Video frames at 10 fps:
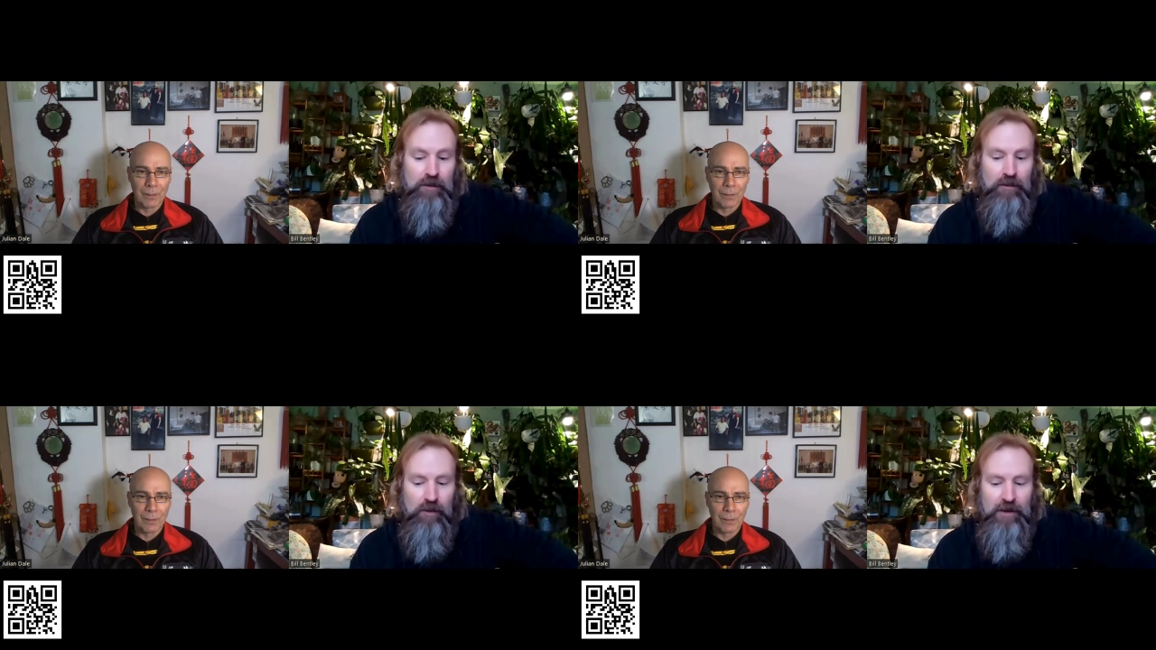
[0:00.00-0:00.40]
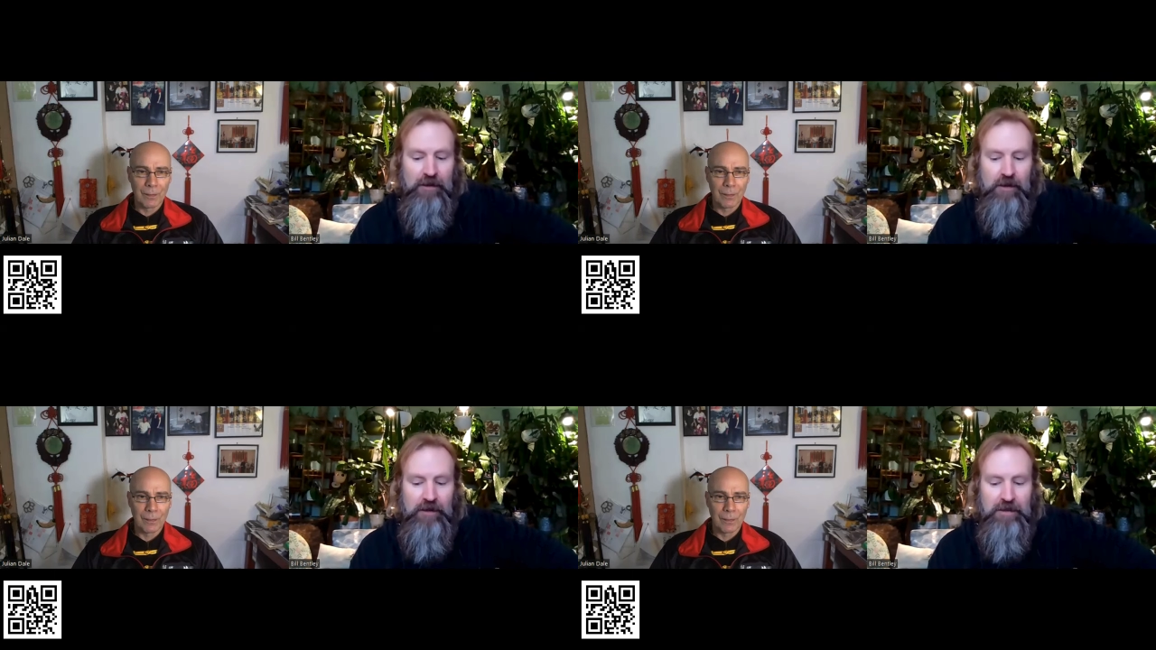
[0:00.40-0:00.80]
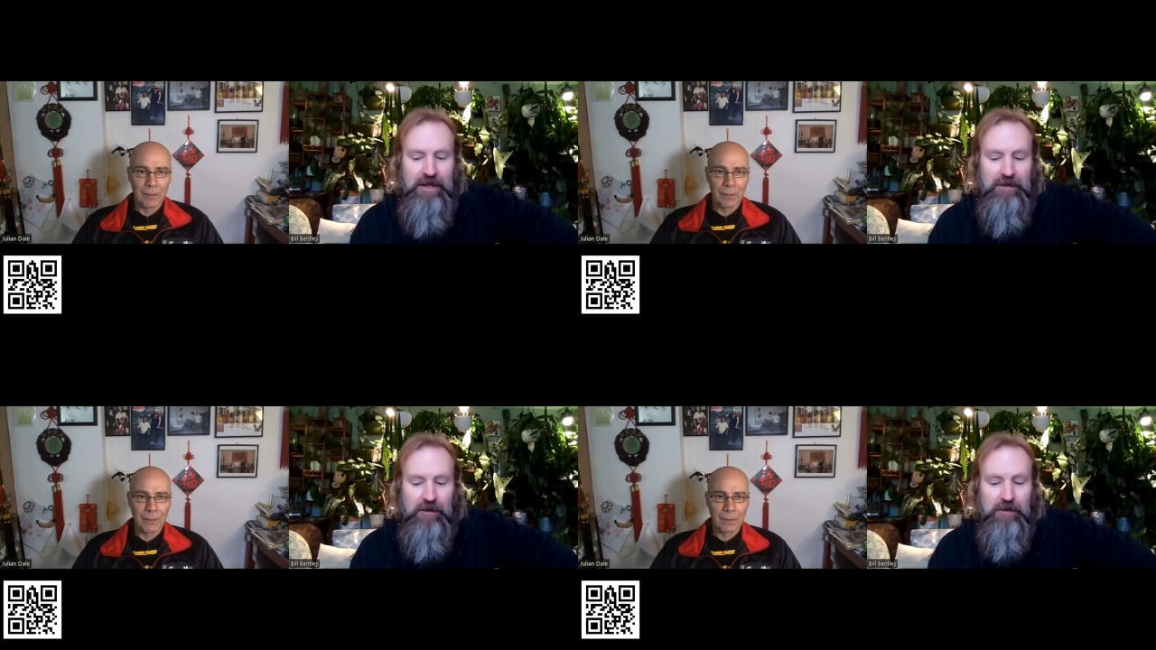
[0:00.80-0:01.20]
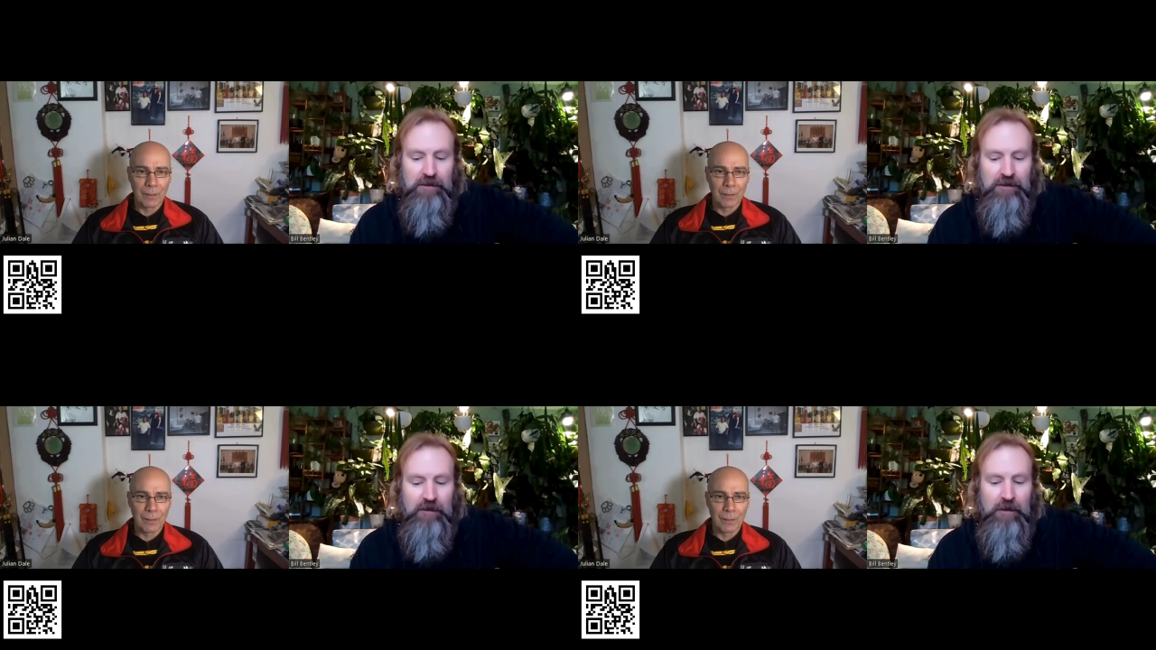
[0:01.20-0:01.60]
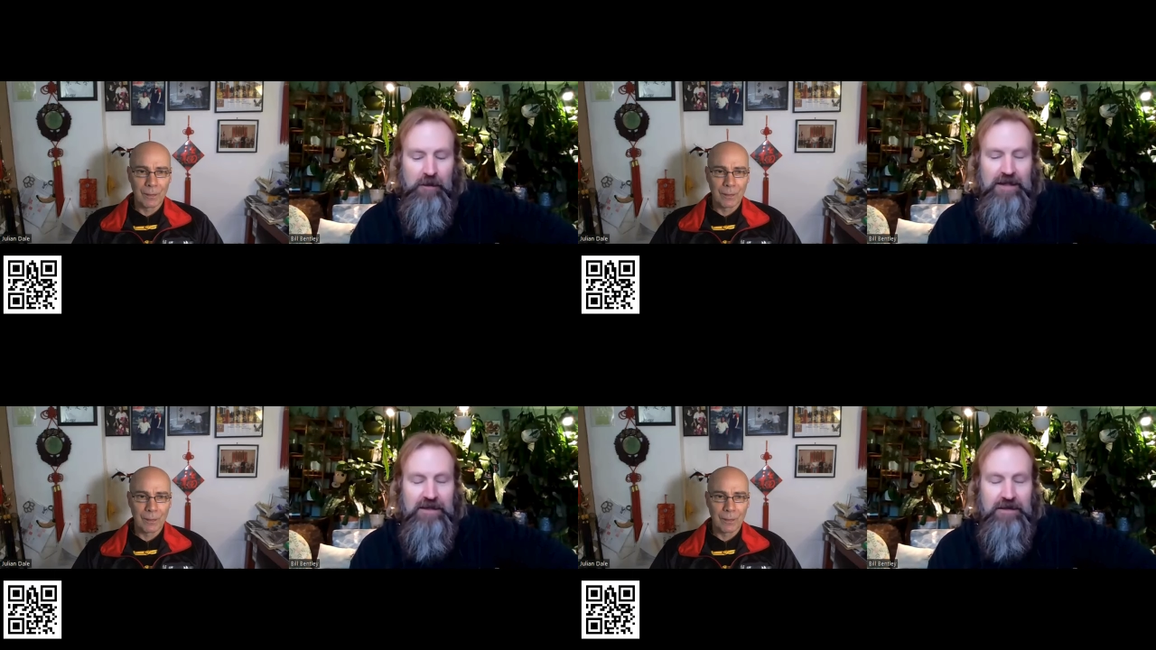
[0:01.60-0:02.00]
Speaker 1: are one of the only people from
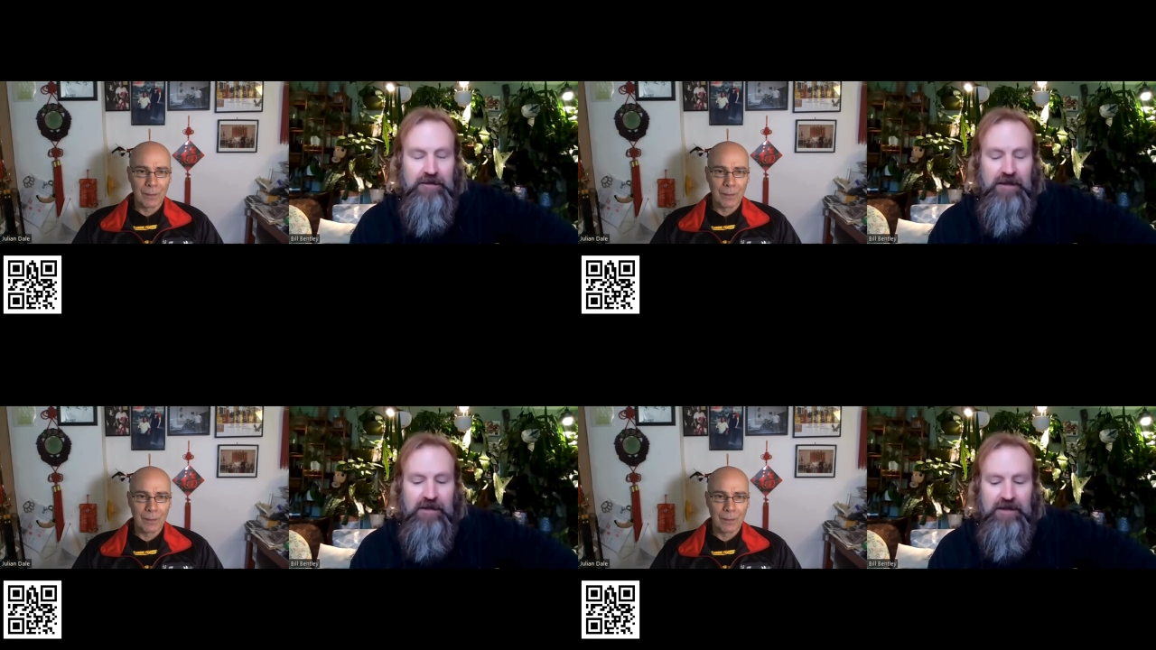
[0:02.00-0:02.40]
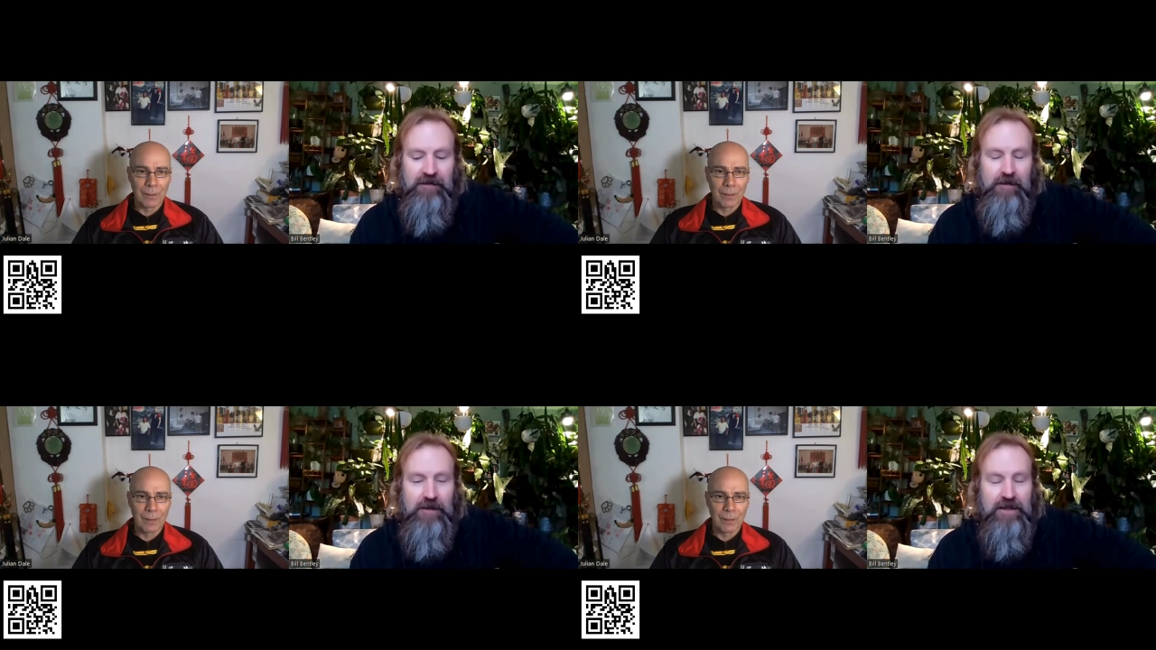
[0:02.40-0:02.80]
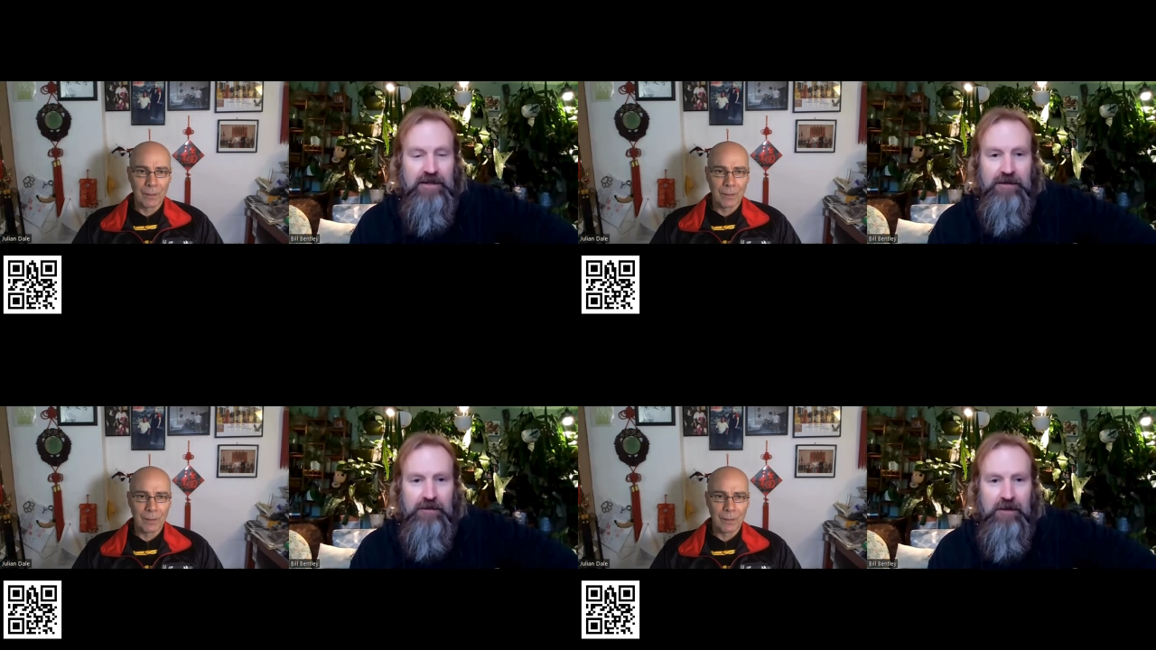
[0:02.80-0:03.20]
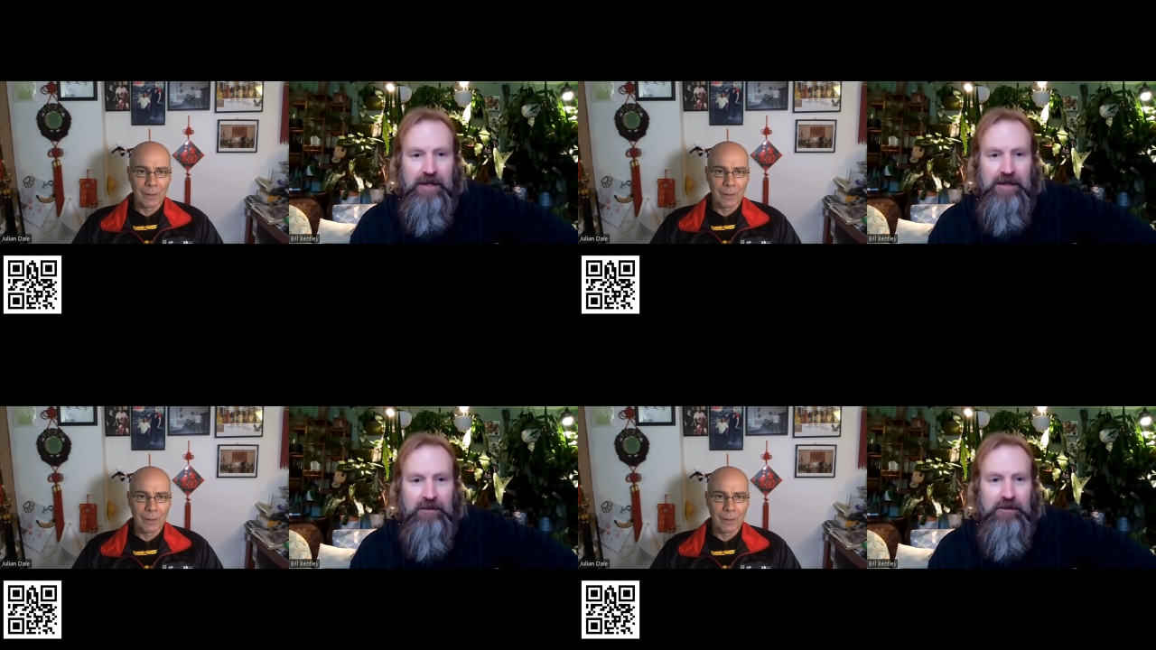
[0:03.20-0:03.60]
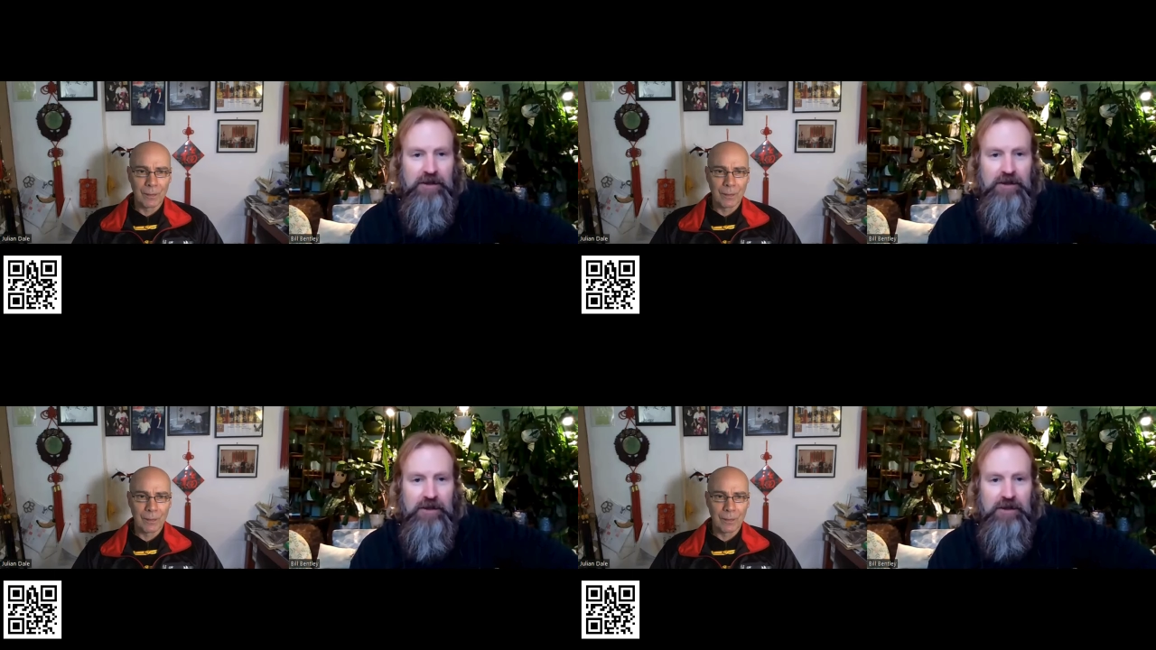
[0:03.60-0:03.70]
the West to have done this, have you ever considered writing a